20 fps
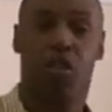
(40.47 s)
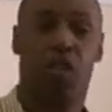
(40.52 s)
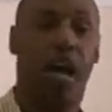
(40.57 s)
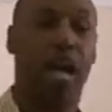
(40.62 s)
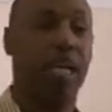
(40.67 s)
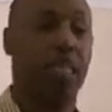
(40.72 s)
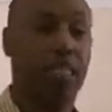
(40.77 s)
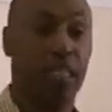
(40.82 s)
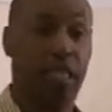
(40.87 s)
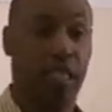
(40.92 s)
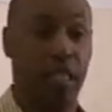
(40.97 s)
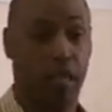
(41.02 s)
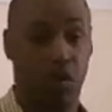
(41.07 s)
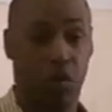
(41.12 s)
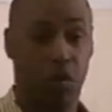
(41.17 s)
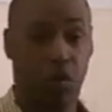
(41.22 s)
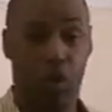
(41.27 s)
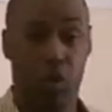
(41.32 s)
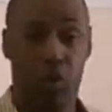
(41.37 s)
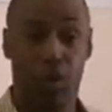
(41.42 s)
your idea
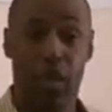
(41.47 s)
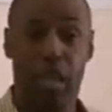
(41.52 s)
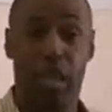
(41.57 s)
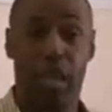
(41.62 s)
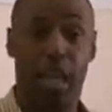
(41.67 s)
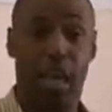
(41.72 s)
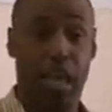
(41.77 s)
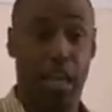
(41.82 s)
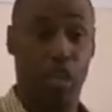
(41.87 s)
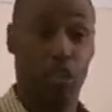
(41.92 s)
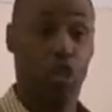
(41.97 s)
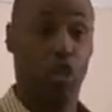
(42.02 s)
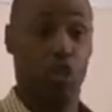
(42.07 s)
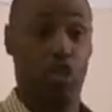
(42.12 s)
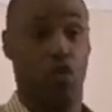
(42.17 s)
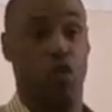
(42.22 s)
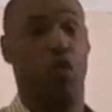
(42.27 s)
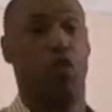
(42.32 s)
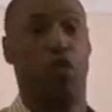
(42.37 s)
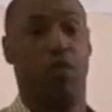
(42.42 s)
with a
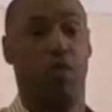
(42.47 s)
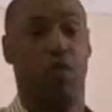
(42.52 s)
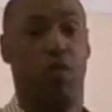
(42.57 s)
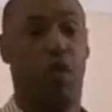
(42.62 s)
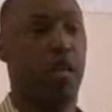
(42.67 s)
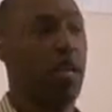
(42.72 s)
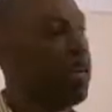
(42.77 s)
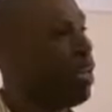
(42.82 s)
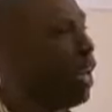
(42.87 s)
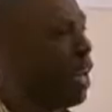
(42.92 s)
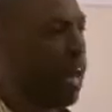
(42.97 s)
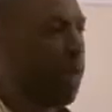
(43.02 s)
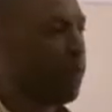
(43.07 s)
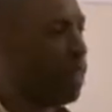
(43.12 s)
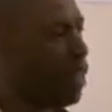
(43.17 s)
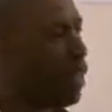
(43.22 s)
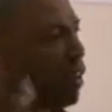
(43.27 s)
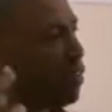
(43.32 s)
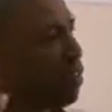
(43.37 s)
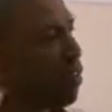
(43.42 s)
journal. How
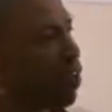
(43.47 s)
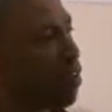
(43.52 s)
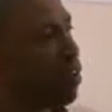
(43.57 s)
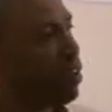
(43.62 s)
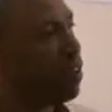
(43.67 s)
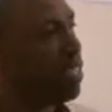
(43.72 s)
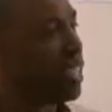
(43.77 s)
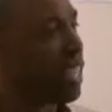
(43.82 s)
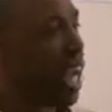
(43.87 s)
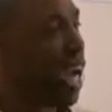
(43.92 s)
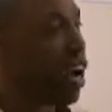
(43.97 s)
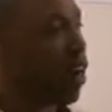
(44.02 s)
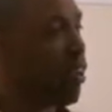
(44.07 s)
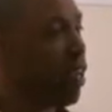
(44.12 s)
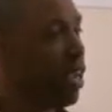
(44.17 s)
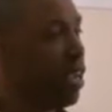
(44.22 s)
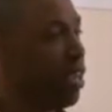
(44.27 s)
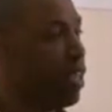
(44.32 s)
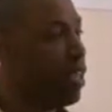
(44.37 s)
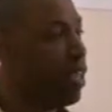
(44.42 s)
many ever heard of a
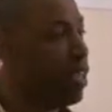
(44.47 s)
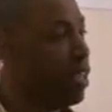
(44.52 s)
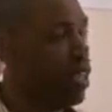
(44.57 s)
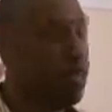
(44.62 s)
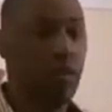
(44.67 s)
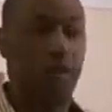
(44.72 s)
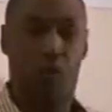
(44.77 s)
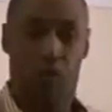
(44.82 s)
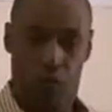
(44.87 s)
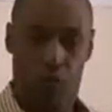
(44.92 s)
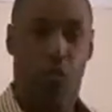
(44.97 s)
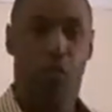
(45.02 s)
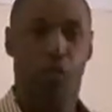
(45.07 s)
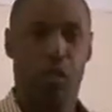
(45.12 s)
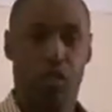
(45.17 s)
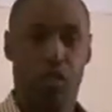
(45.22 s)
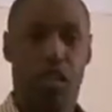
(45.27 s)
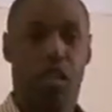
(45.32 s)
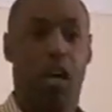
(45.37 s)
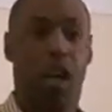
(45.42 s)
diary?
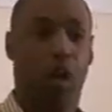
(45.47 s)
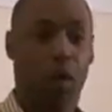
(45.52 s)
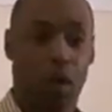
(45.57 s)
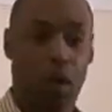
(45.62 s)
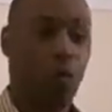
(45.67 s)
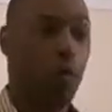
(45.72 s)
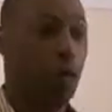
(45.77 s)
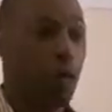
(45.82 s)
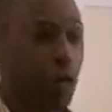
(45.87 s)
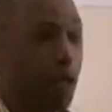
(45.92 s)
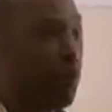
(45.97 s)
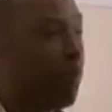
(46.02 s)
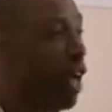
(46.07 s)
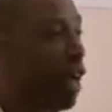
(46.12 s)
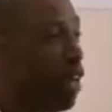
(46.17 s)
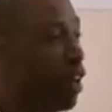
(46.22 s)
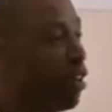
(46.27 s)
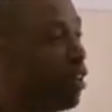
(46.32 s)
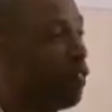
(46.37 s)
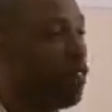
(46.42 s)
What is a diary? What were they
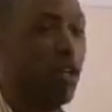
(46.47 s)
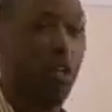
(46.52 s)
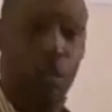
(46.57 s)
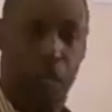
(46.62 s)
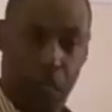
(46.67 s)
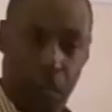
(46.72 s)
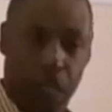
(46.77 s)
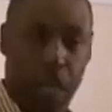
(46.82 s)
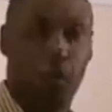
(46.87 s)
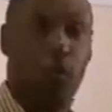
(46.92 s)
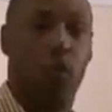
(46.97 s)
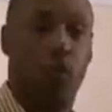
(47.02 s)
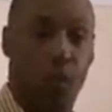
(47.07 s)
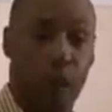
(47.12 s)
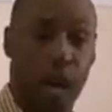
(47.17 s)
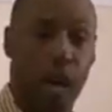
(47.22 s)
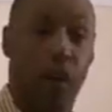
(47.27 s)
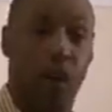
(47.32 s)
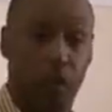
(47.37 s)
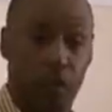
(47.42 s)
made of? They were
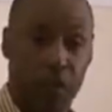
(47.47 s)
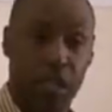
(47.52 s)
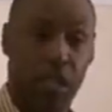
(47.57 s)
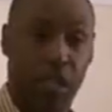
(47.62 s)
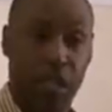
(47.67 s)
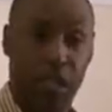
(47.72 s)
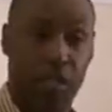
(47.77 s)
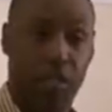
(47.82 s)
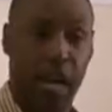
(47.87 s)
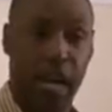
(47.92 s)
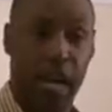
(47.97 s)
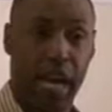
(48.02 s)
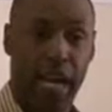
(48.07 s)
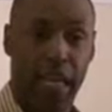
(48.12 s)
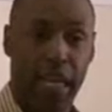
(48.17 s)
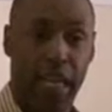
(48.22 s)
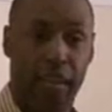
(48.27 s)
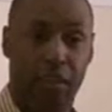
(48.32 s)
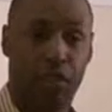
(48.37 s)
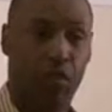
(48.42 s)
bound in the back.
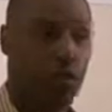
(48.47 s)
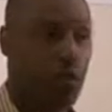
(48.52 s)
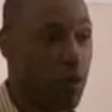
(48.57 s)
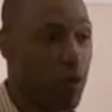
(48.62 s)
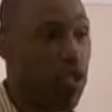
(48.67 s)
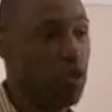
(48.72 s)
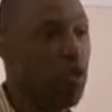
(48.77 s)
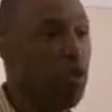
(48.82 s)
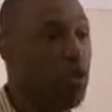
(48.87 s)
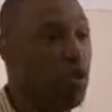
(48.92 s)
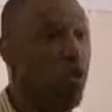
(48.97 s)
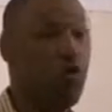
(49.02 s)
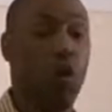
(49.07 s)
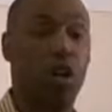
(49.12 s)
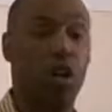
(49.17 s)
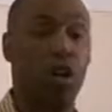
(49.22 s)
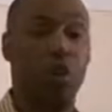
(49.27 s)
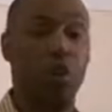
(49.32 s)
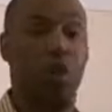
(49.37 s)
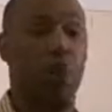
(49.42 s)
The reason why you
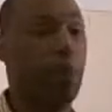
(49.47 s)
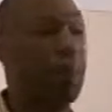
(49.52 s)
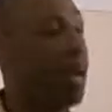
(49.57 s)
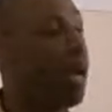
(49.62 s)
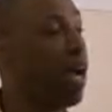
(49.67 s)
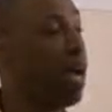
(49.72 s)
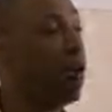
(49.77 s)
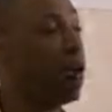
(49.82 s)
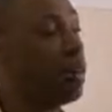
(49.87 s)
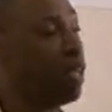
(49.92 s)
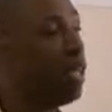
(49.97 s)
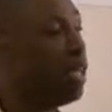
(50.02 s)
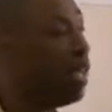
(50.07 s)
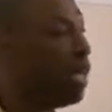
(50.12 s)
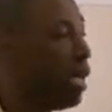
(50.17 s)
want to use a bound